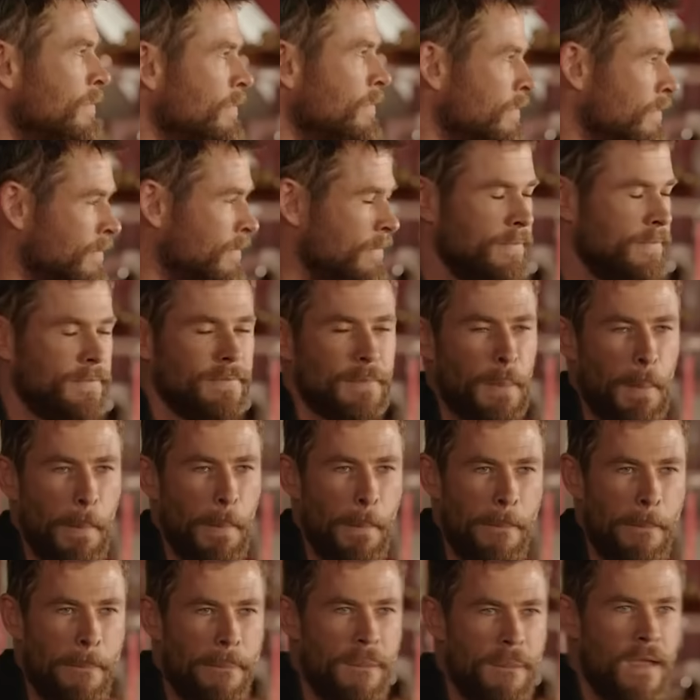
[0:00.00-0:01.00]
And,
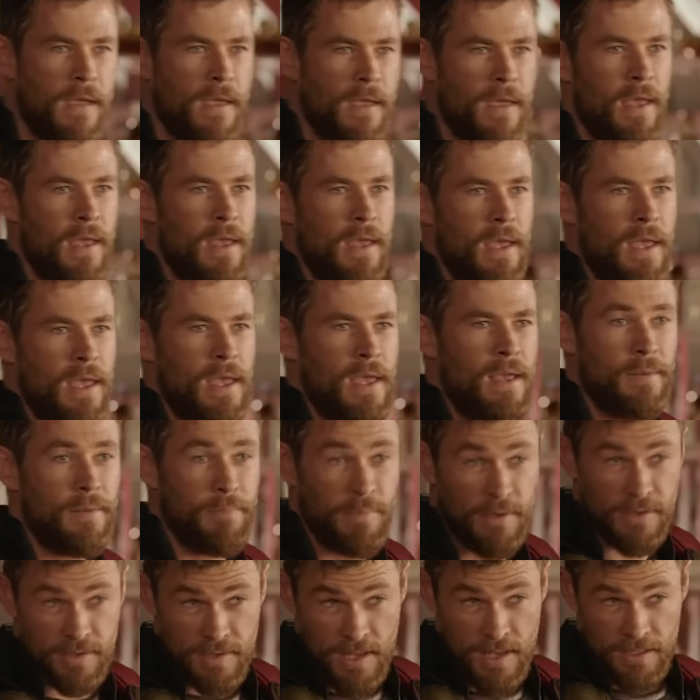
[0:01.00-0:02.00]
well, it's a
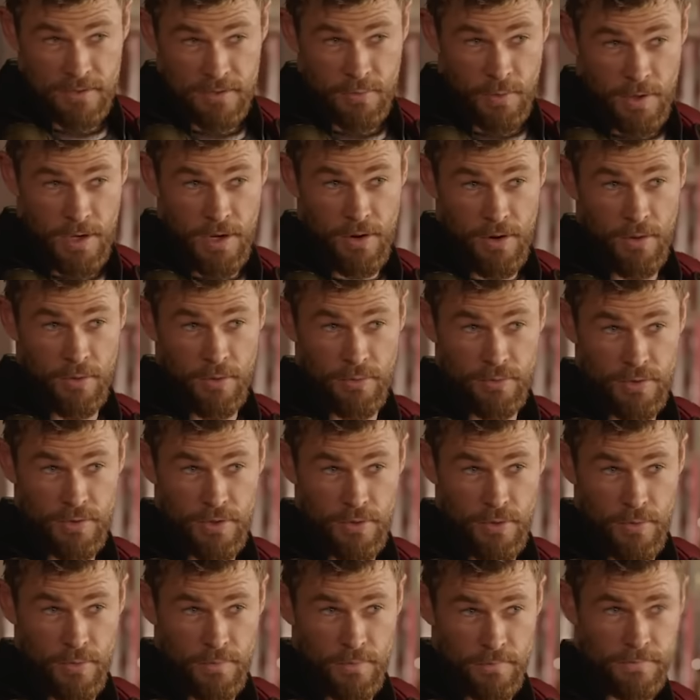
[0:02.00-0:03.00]
powerful
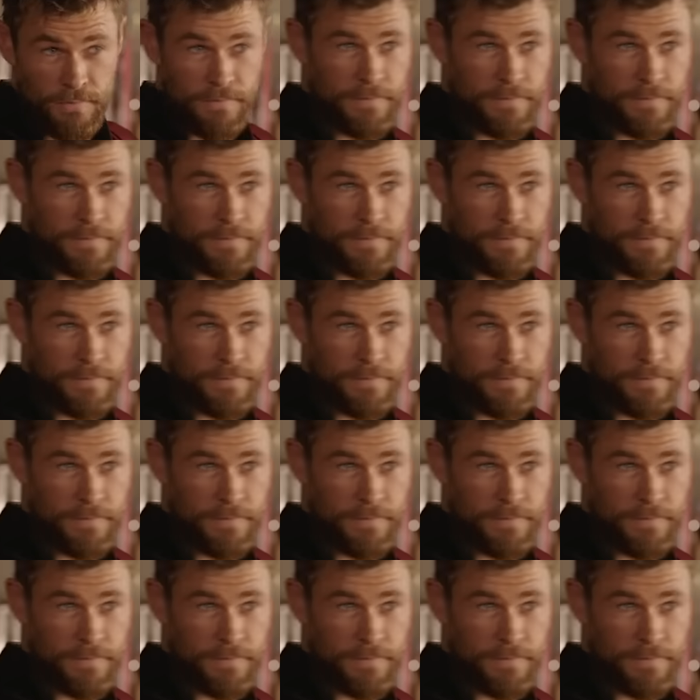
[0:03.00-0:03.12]
line,